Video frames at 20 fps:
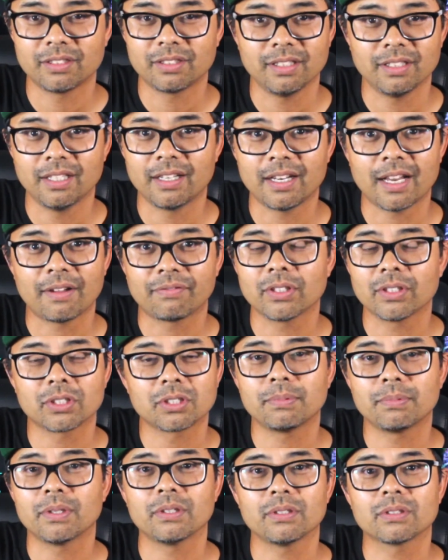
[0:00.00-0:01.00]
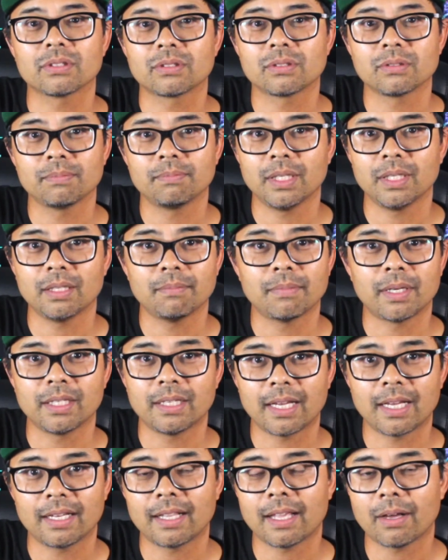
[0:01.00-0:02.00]
He didn't have to experience me and my
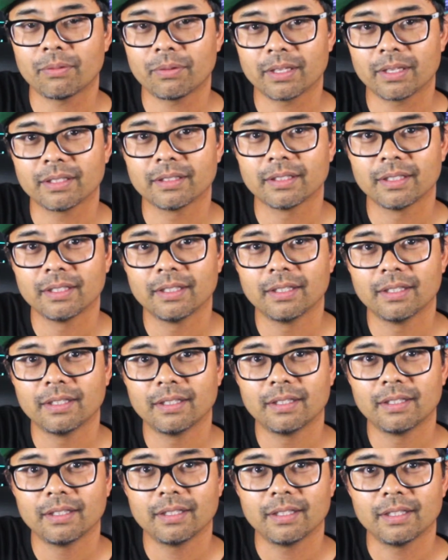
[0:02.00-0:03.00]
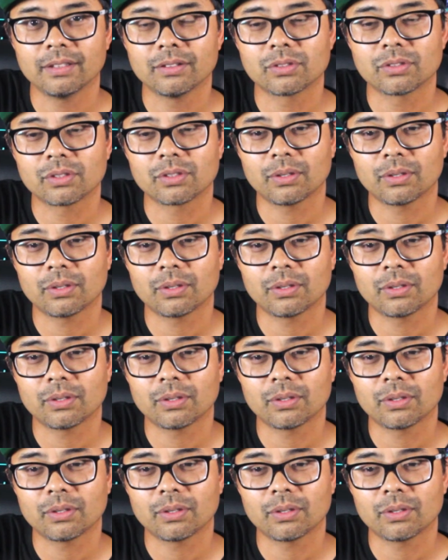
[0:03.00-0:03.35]
dad that way. And